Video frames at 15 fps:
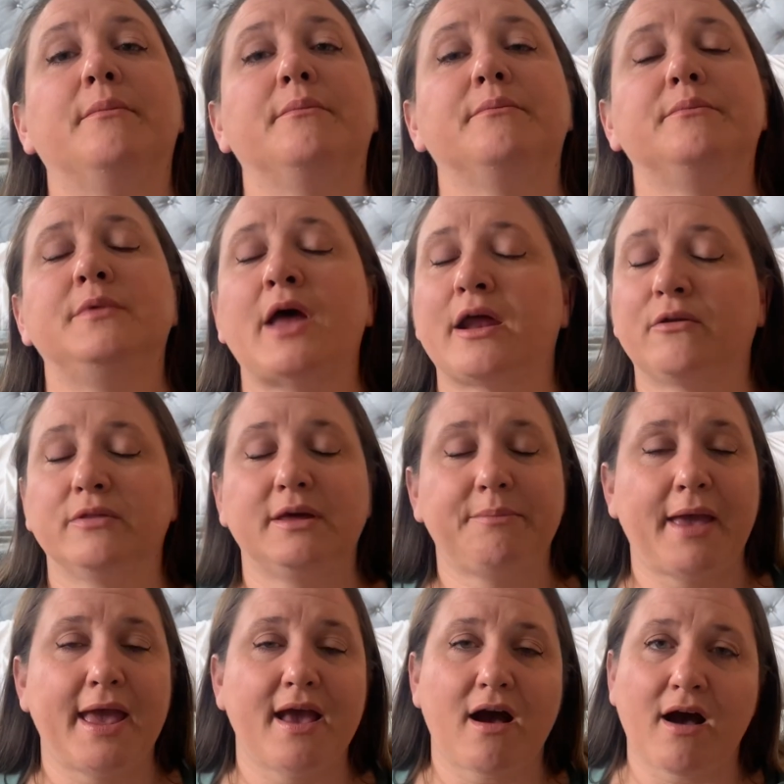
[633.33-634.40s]
not only
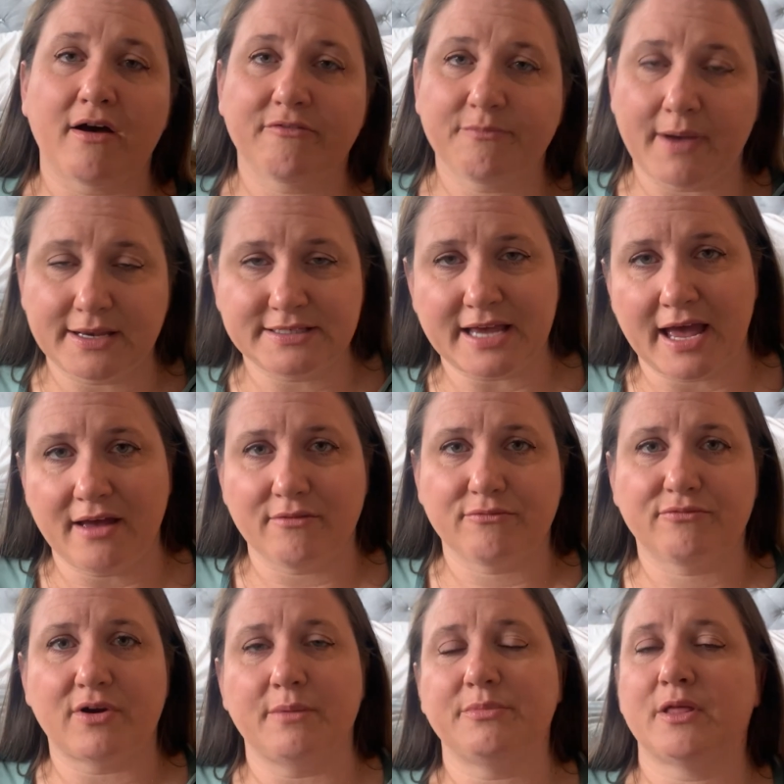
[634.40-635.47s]
pay off my debt
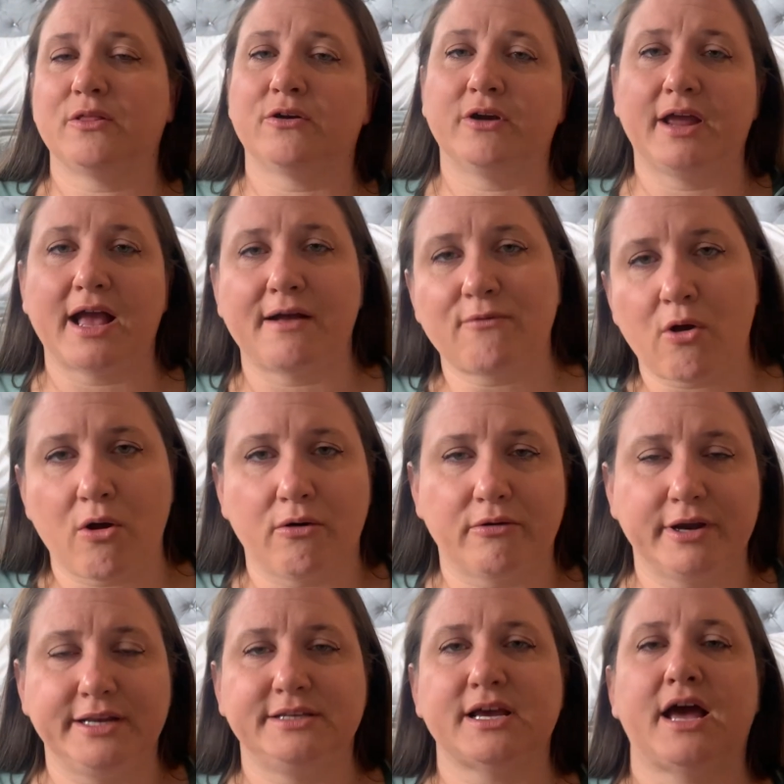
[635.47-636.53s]
from the learning I've
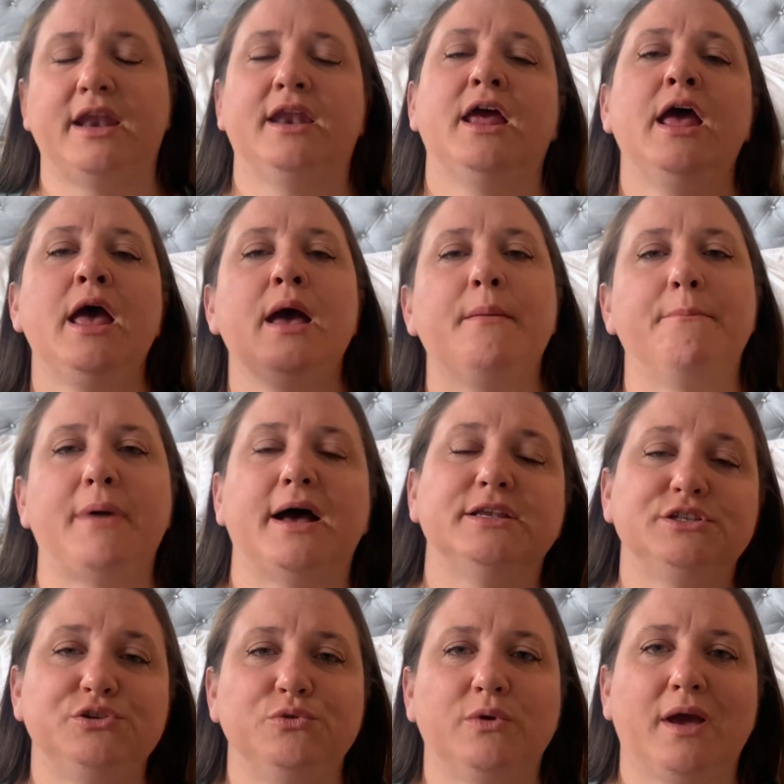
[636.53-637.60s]
already done, but
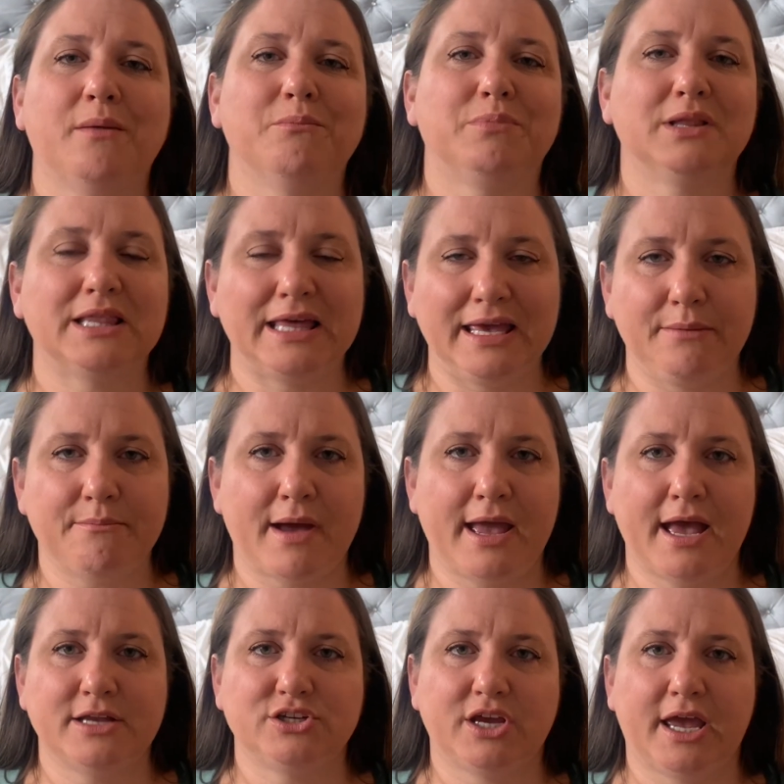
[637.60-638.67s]
to complete my
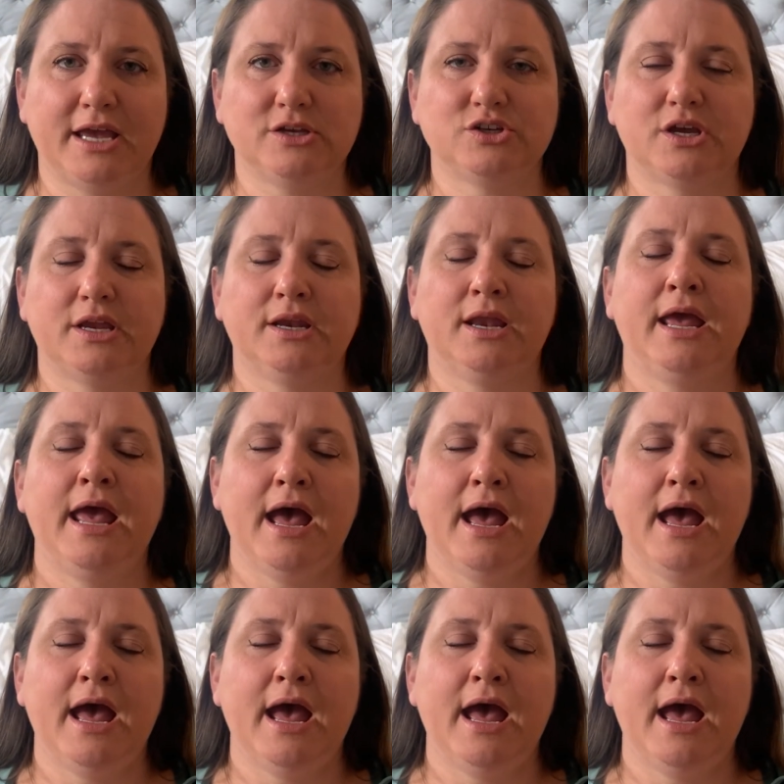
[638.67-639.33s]
education.